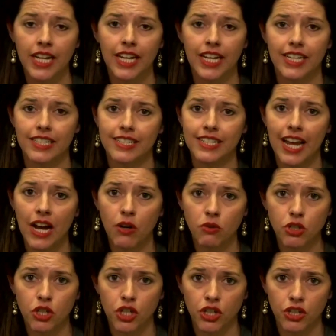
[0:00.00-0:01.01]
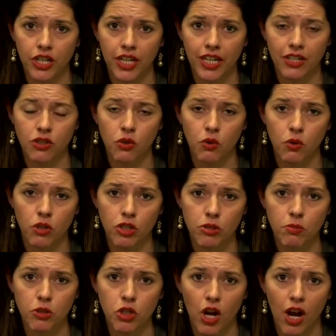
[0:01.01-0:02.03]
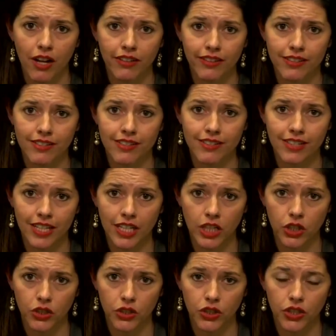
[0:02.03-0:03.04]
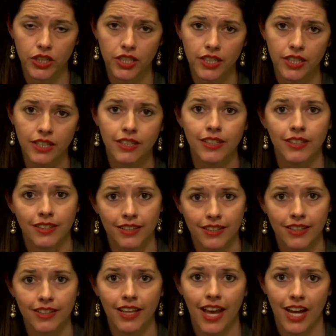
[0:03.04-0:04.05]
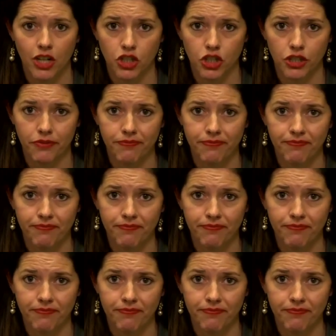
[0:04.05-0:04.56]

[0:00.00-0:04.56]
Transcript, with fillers: It is now turning towards Patroclus's killer Hector.